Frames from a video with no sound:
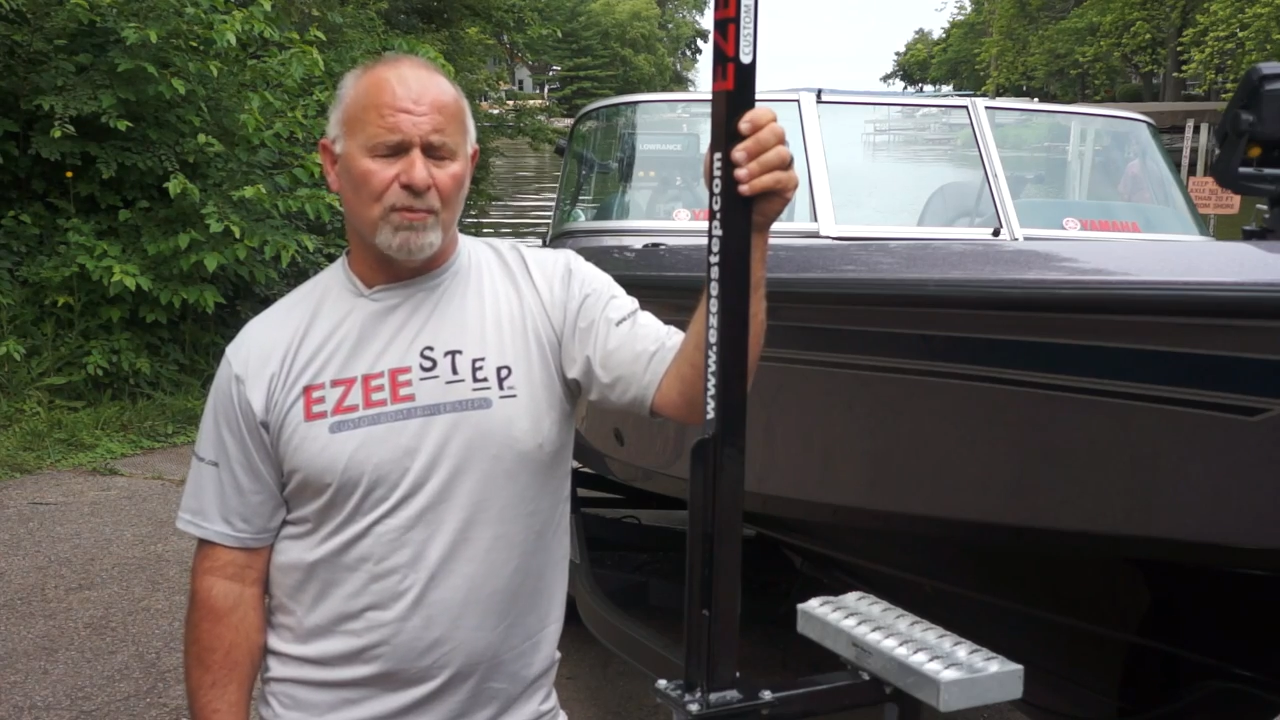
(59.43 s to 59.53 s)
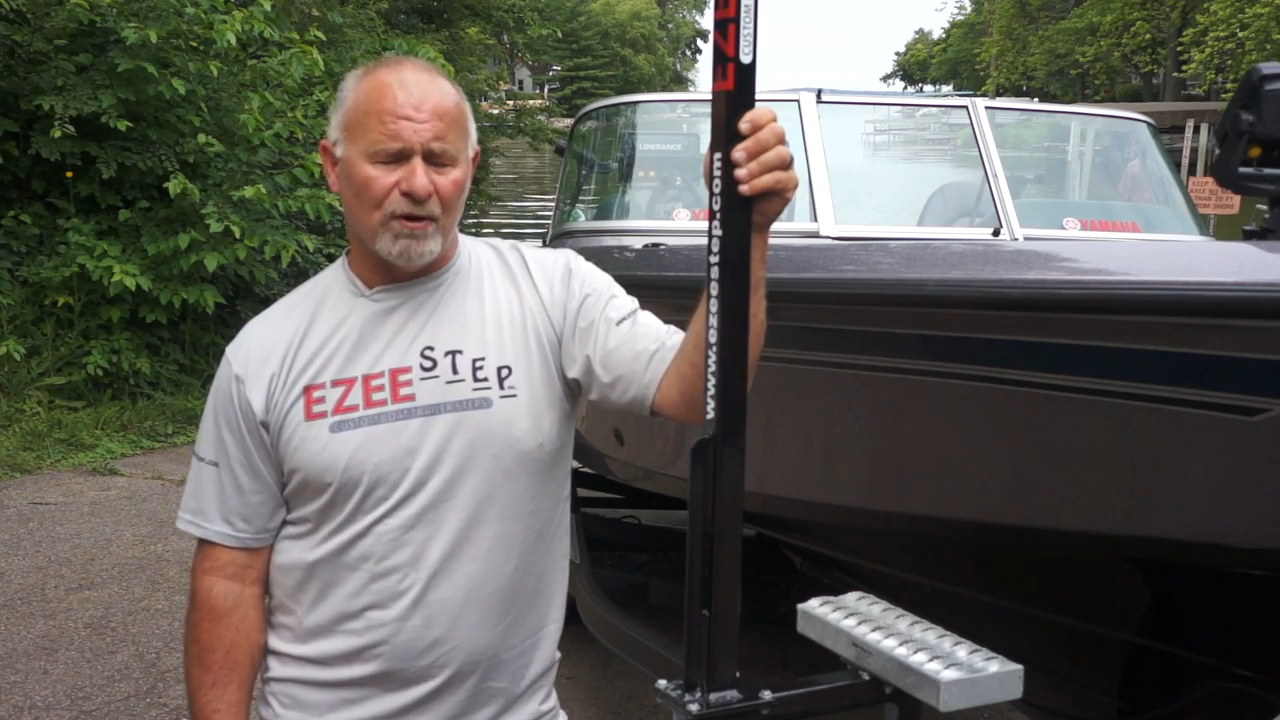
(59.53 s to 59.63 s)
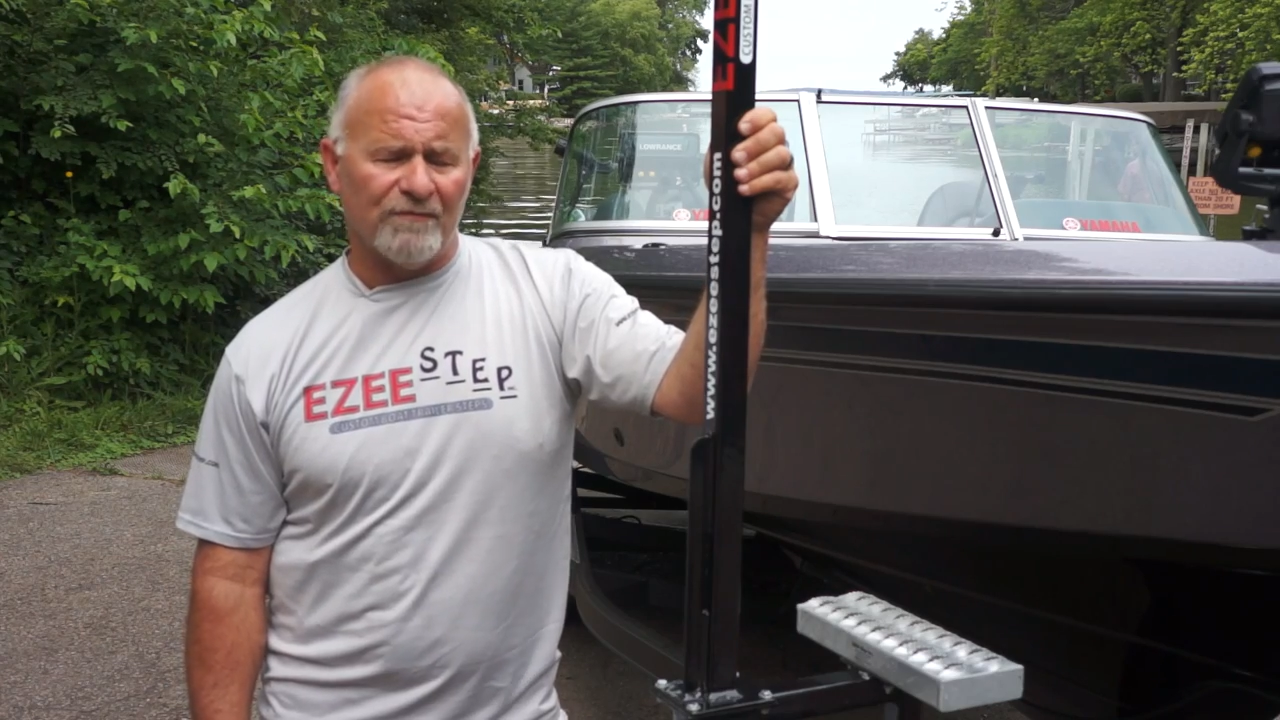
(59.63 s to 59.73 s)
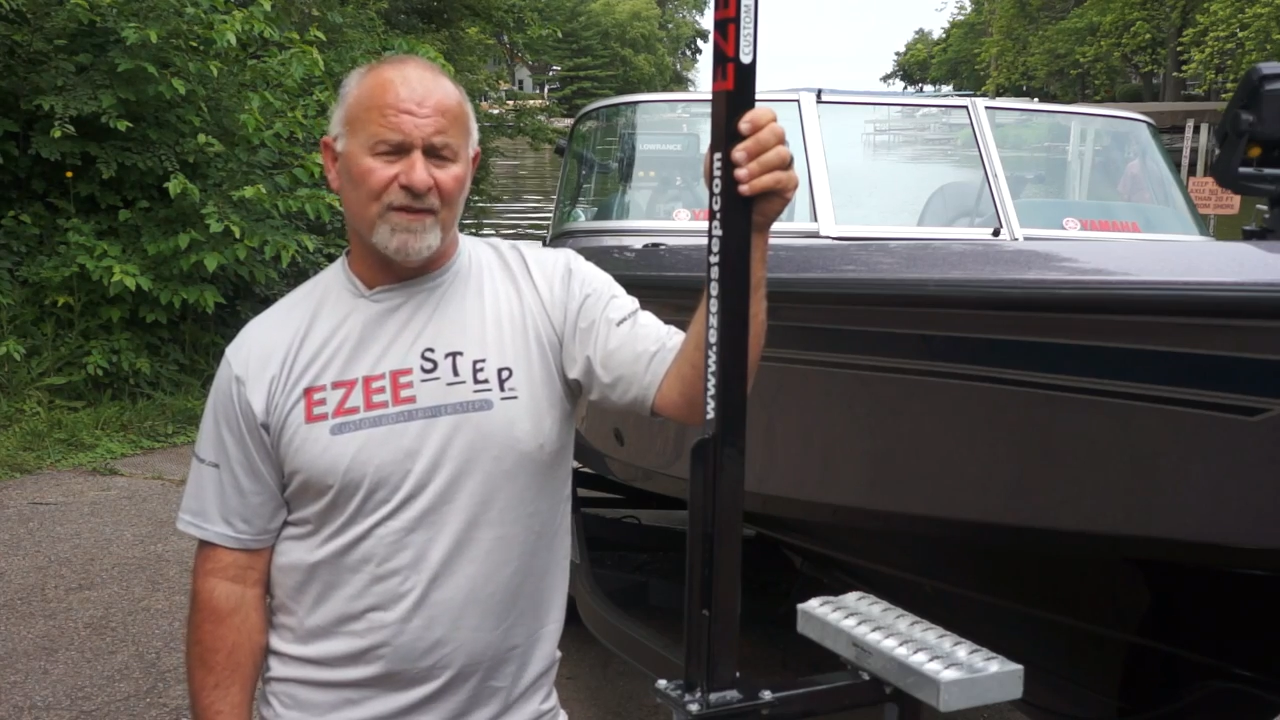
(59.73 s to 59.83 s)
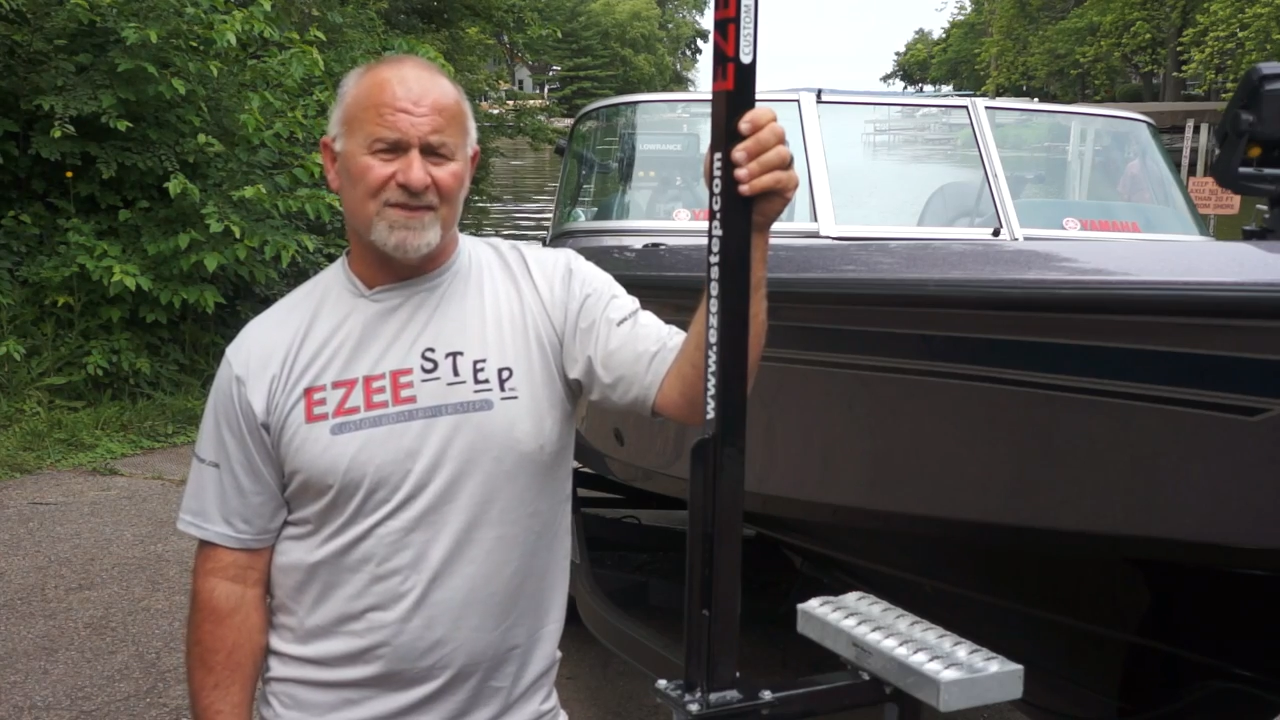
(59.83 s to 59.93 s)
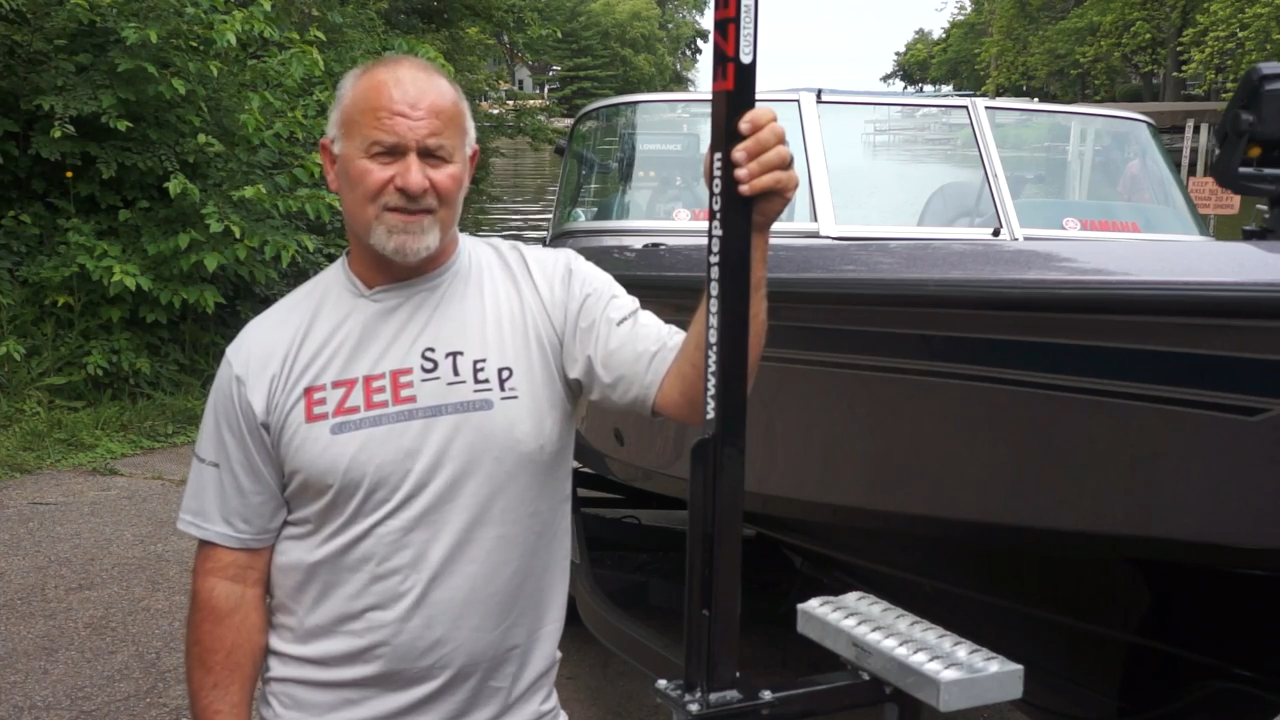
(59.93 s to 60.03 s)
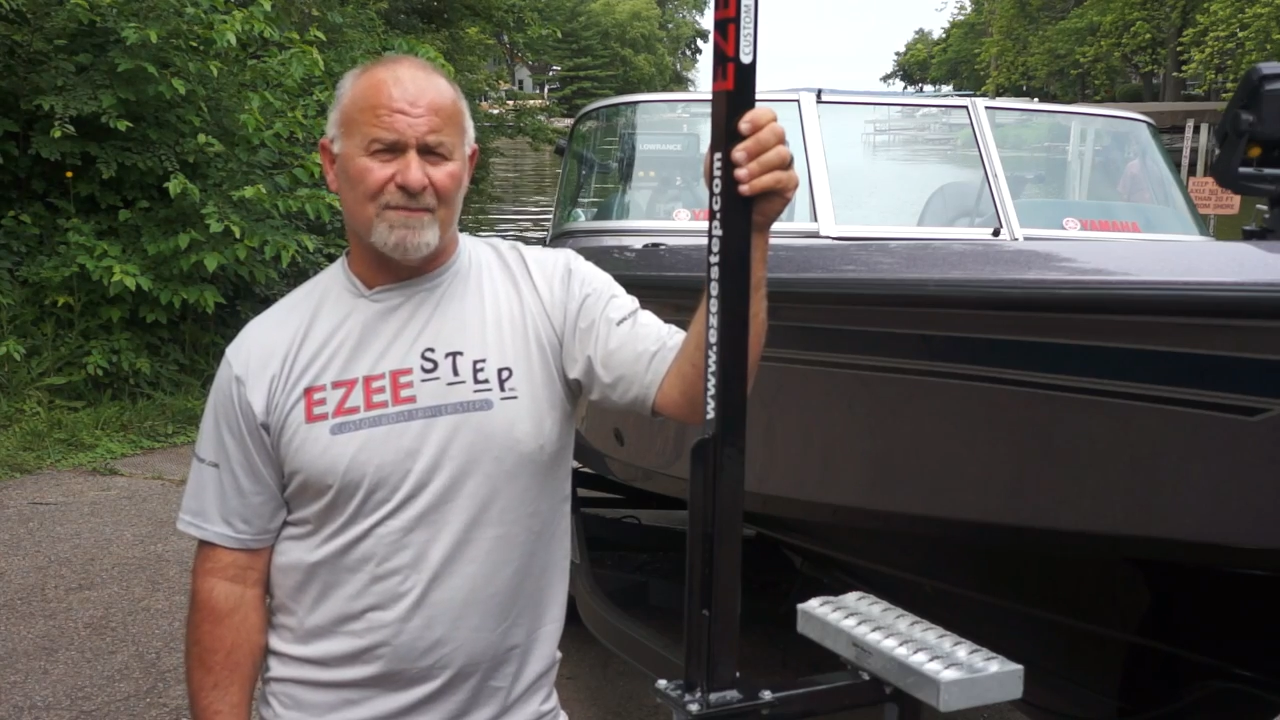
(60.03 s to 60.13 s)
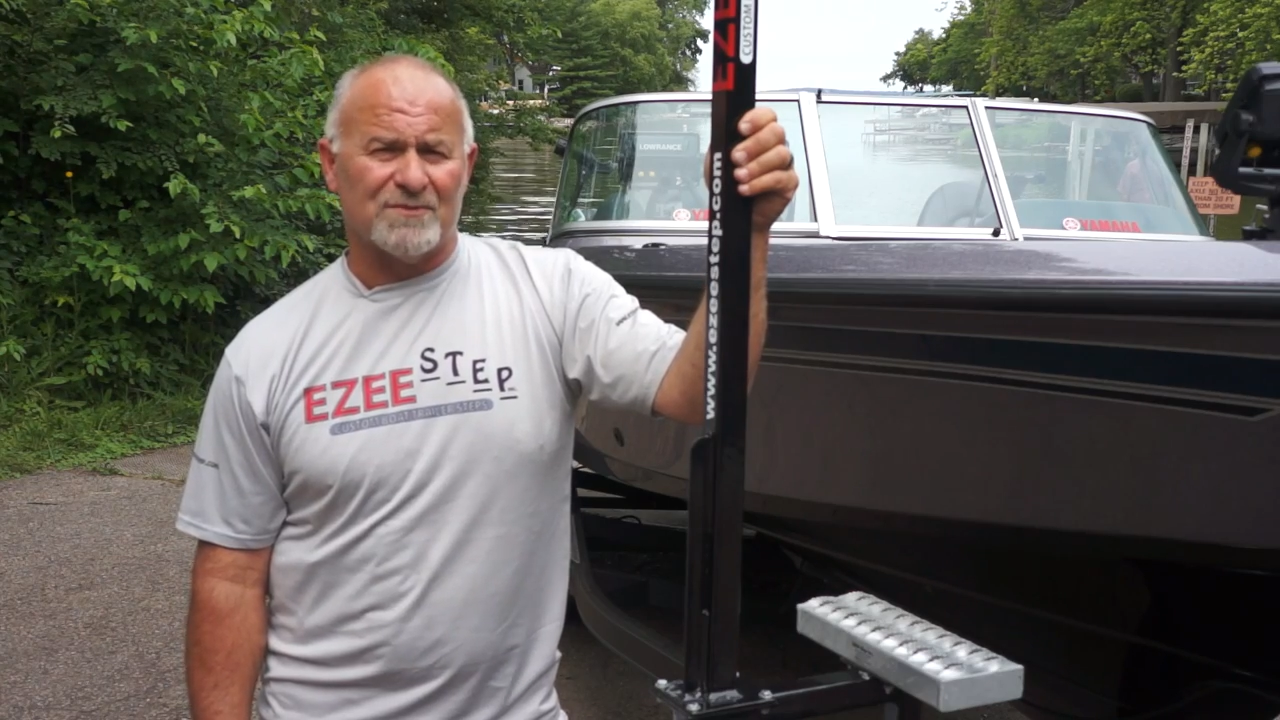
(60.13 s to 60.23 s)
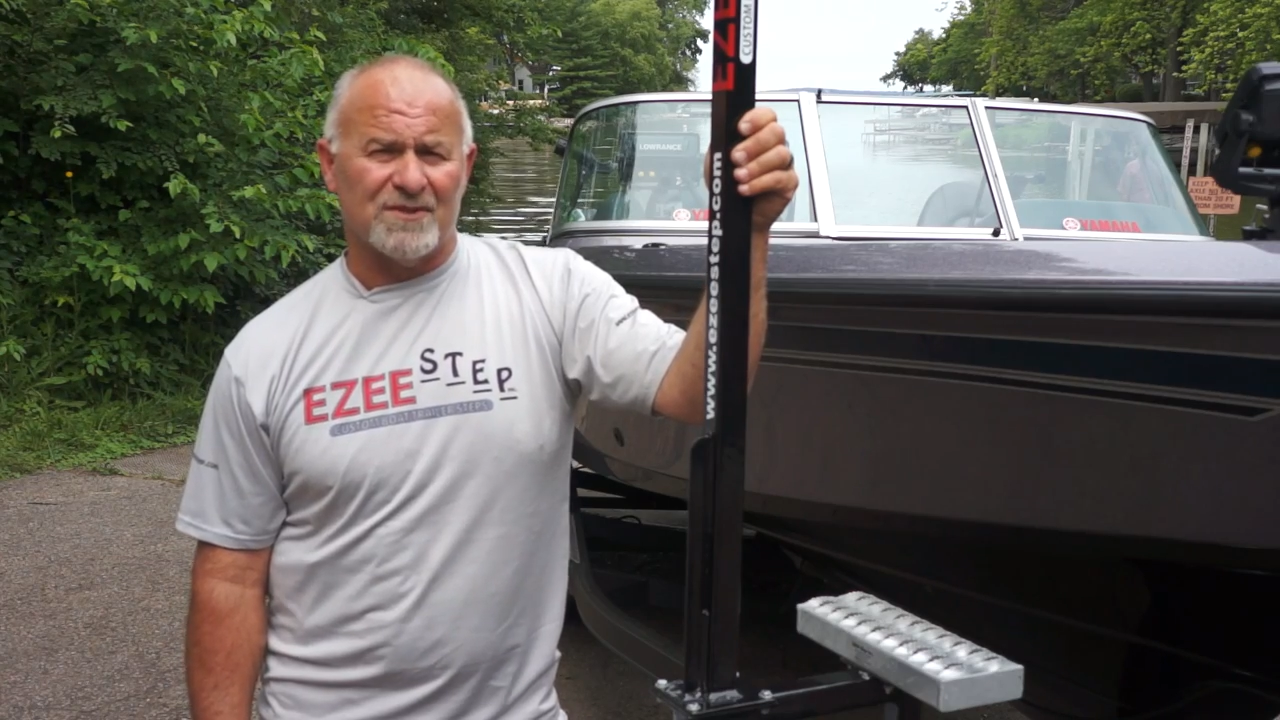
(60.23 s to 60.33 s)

perfect step